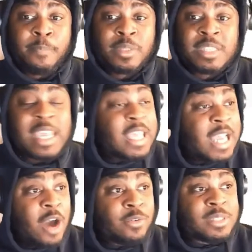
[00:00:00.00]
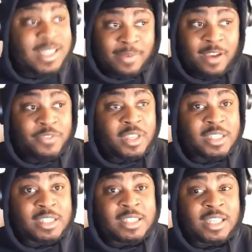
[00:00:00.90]
taking out some of
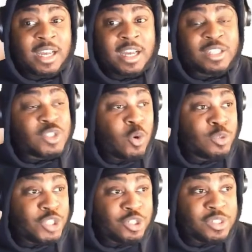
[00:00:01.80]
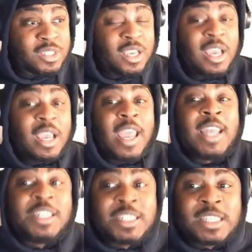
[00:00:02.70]
the soldiers
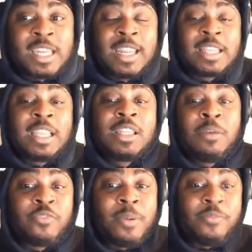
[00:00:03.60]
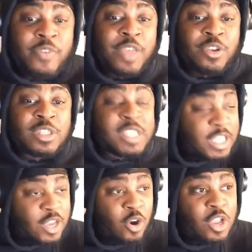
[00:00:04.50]
and disconnecting them from Feather's
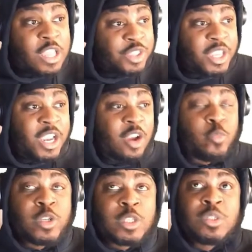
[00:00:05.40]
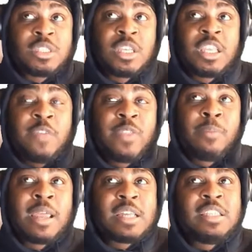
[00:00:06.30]
ether gear, which was to give them
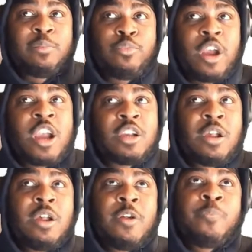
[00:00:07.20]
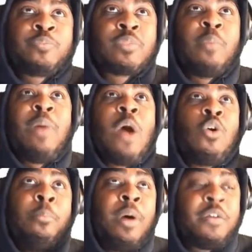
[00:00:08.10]
like a temporary
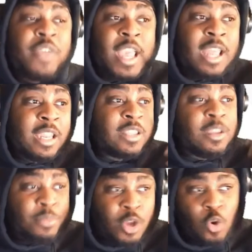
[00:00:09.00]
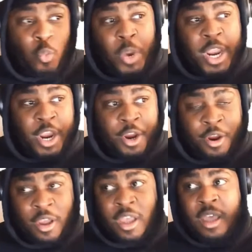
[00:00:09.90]
power buff and let them know
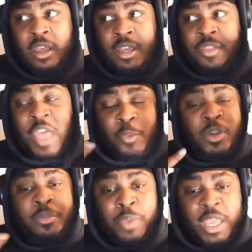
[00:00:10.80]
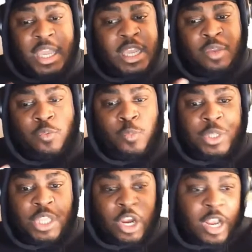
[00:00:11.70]
where they would be
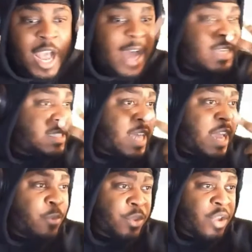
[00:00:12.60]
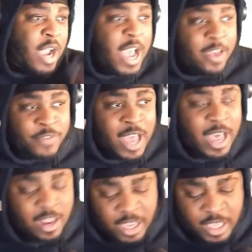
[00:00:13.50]
with her eyesight, with her Eye of
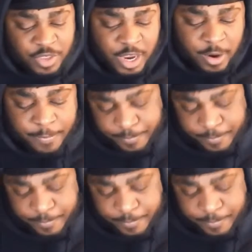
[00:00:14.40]
God ether gear.